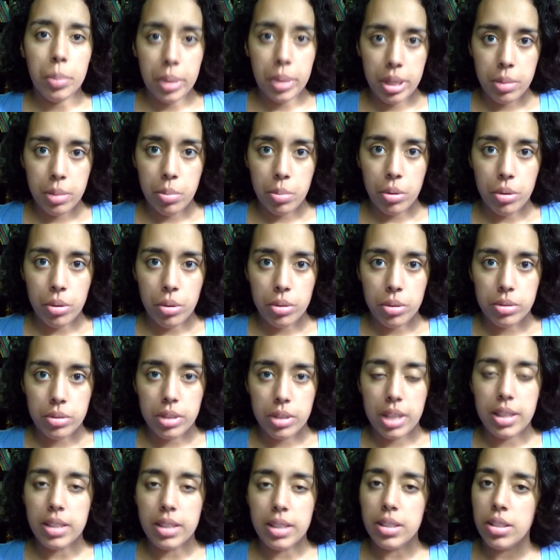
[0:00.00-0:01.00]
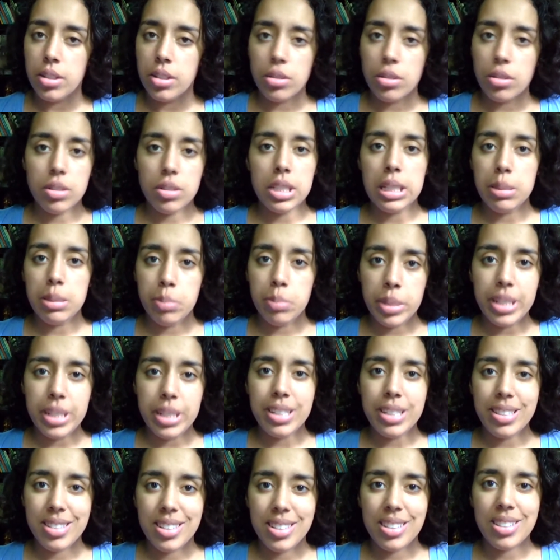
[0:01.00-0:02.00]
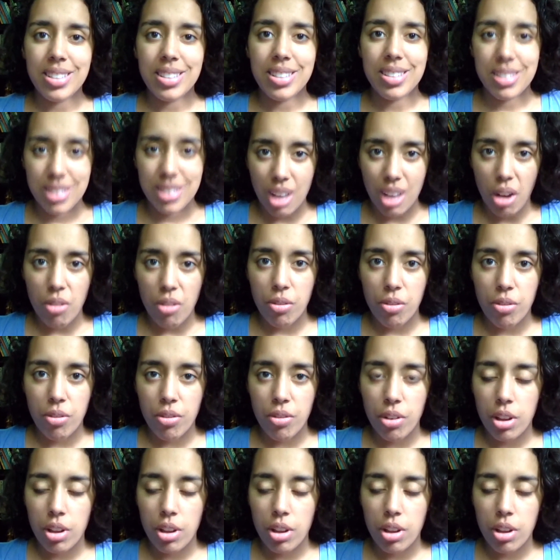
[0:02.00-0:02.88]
people and they still need b2c stuff